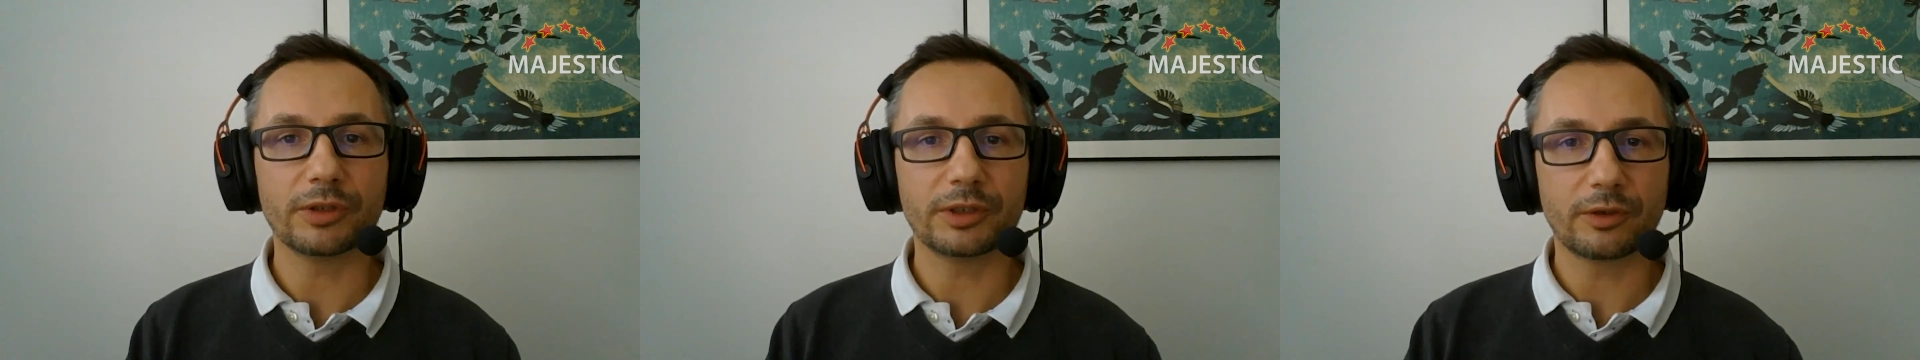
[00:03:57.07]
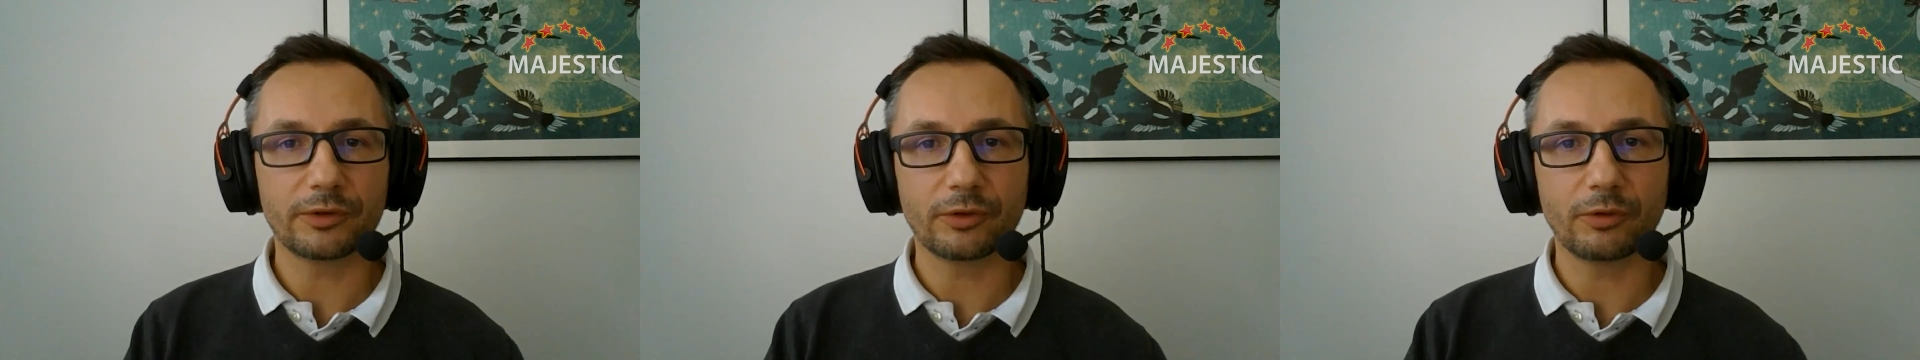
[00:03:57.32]

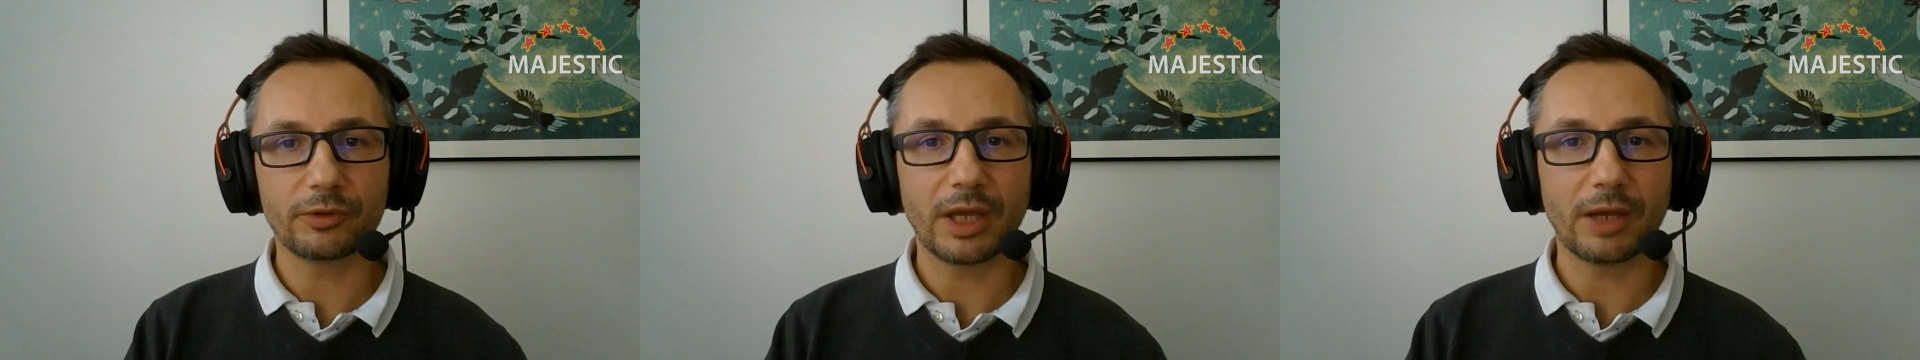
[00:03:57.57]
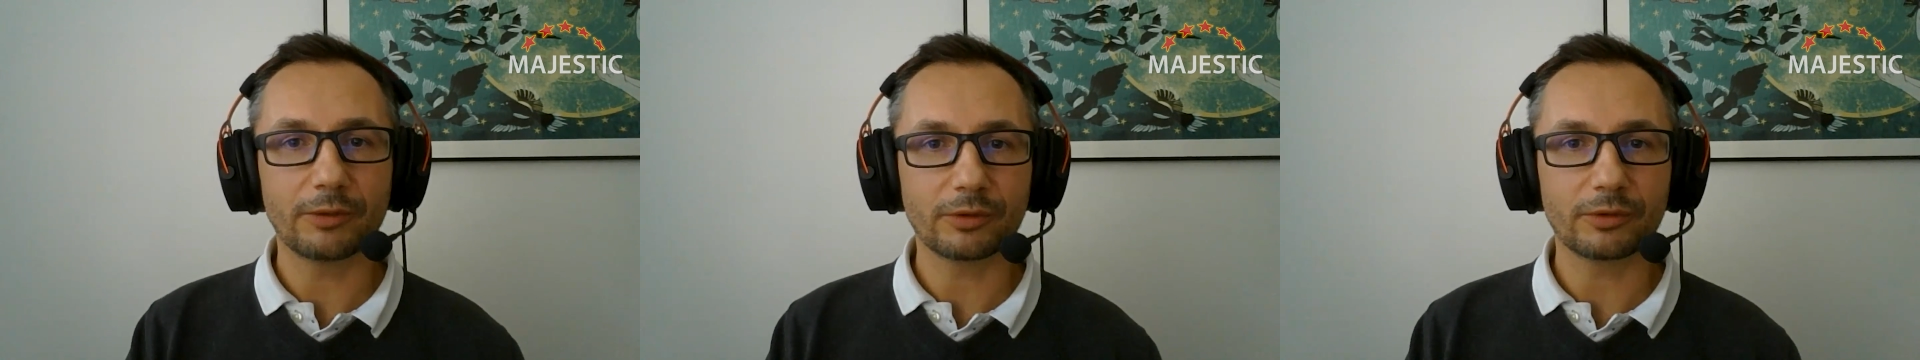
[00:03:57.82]
either sold
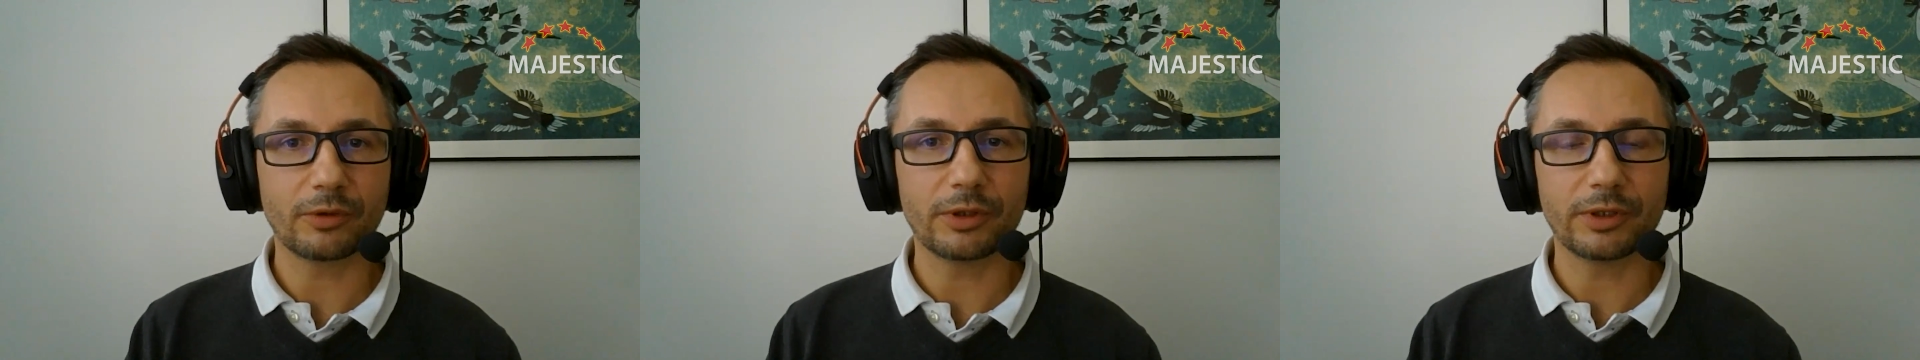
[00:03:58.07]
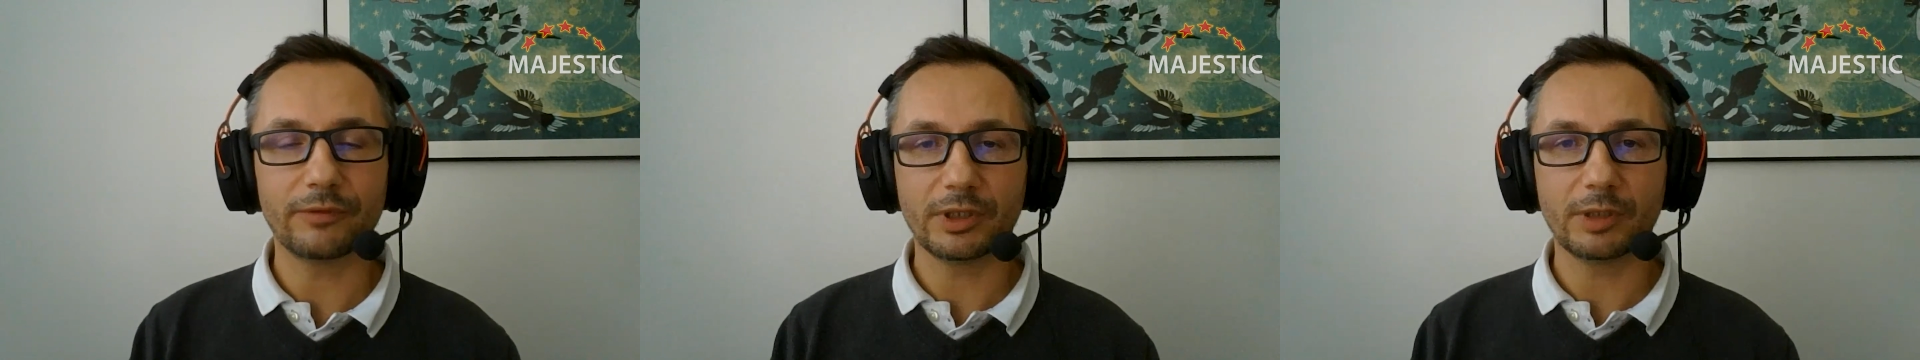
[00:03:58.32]
out or
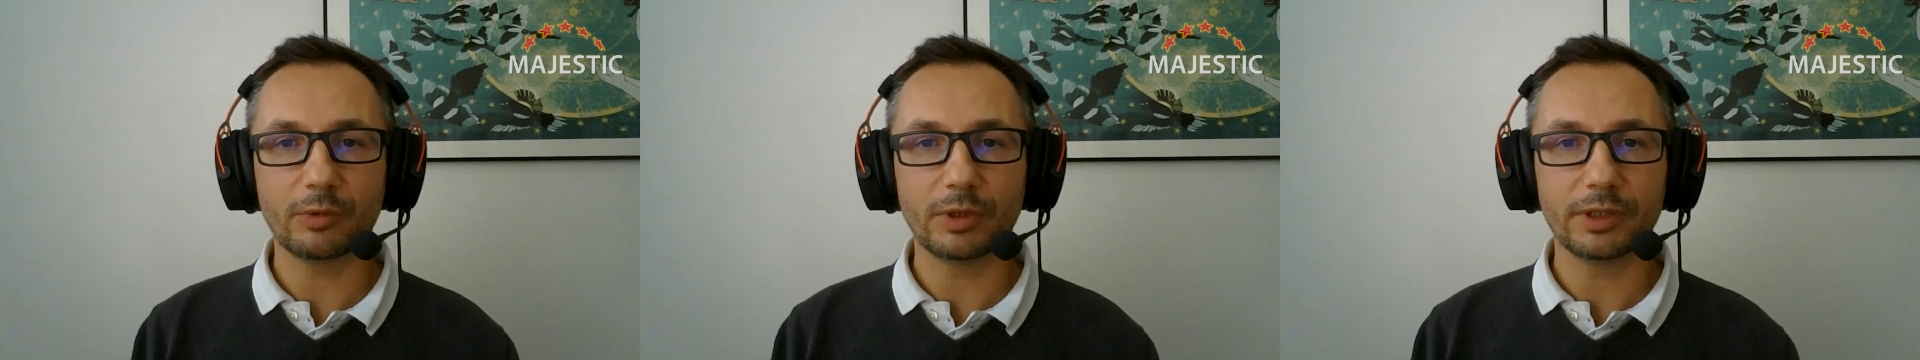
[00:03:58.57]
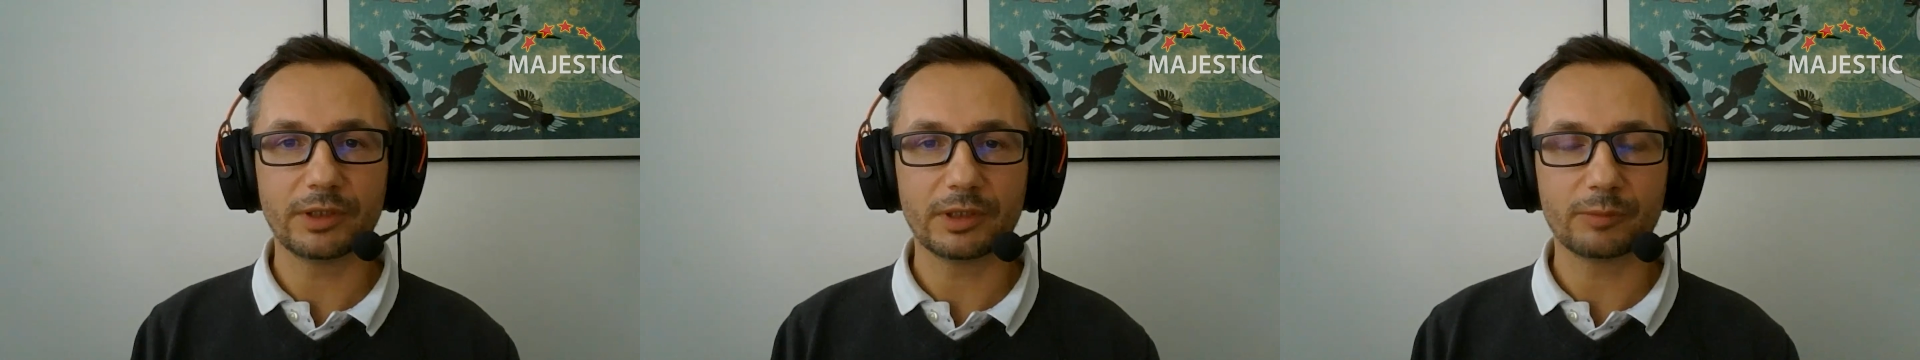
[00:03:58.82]

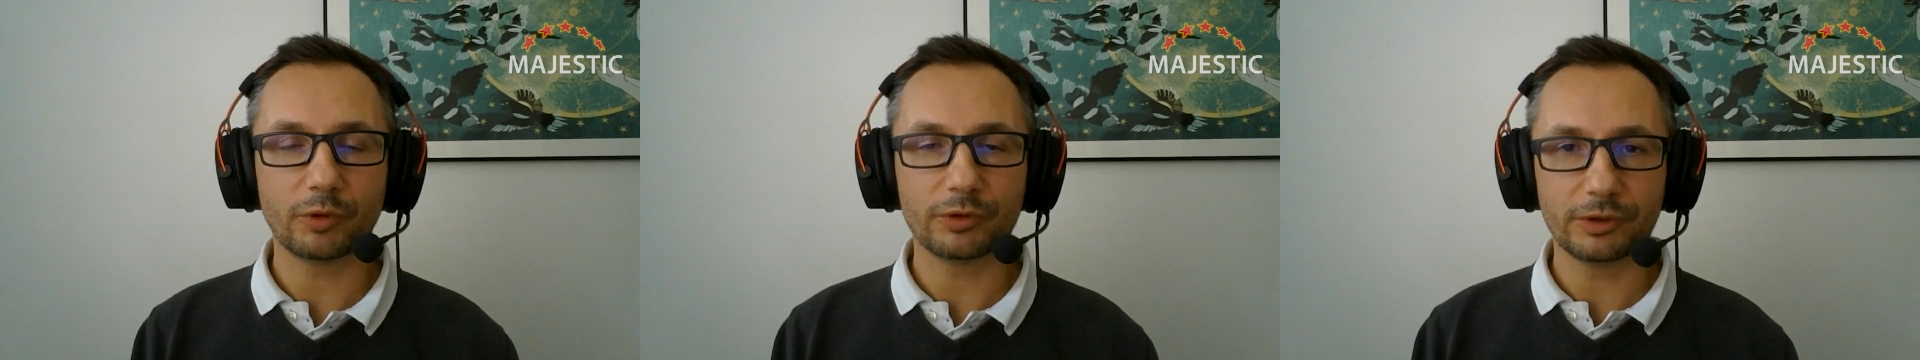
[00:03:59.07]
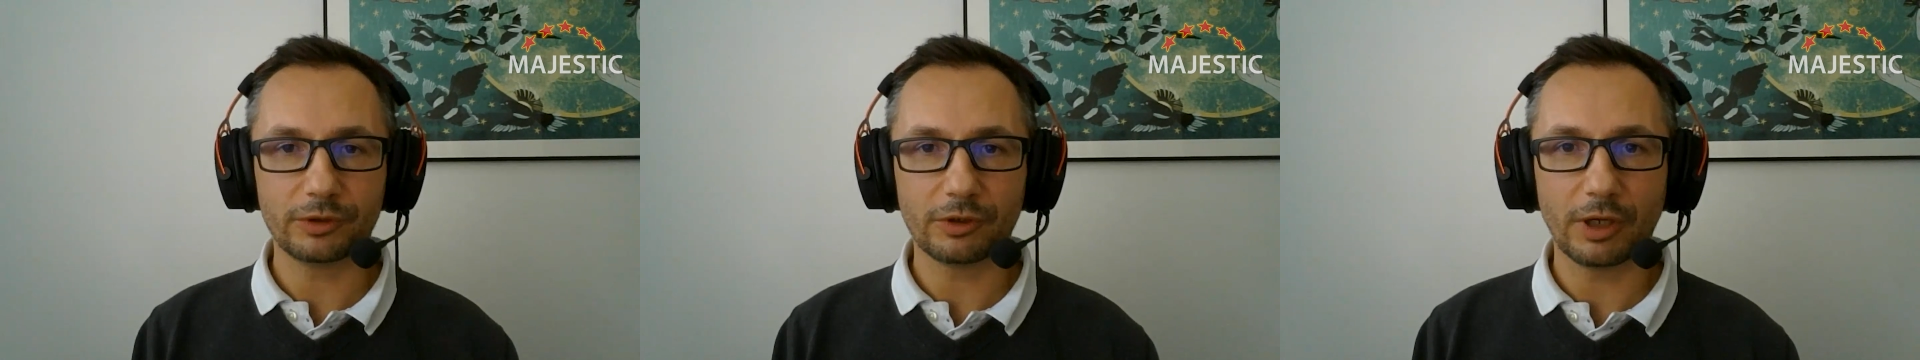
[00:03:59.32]
unavailable at that
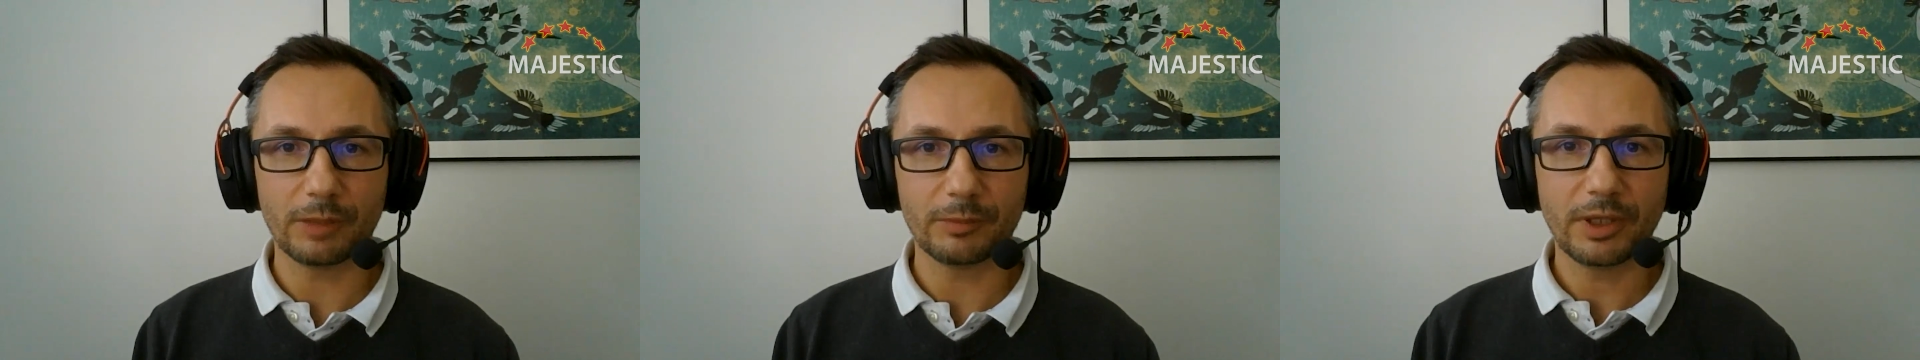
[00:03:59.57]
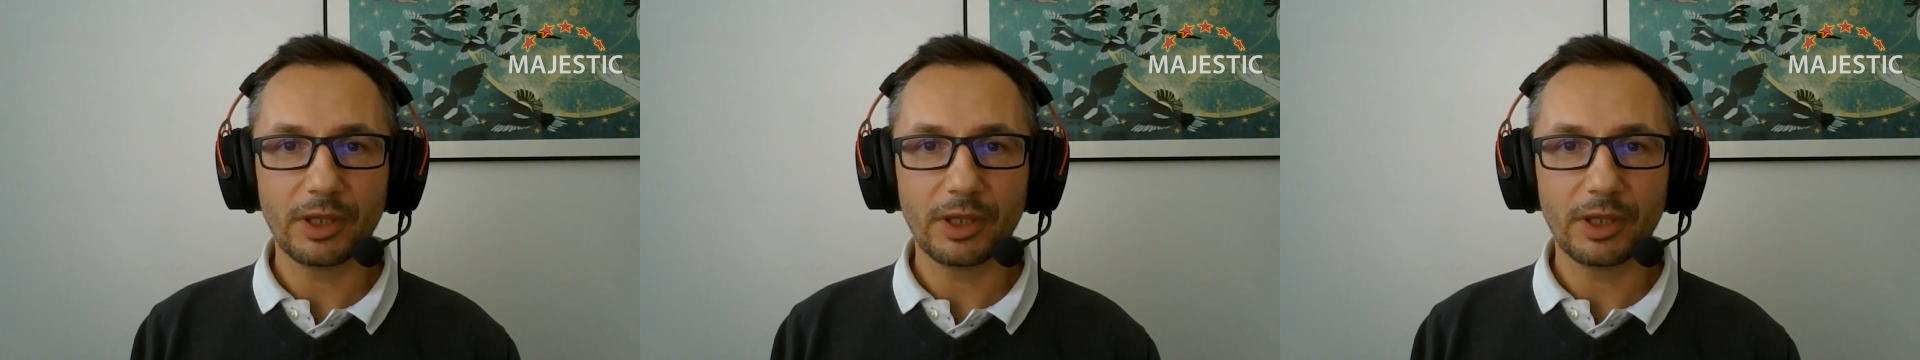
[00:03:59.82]
point in time.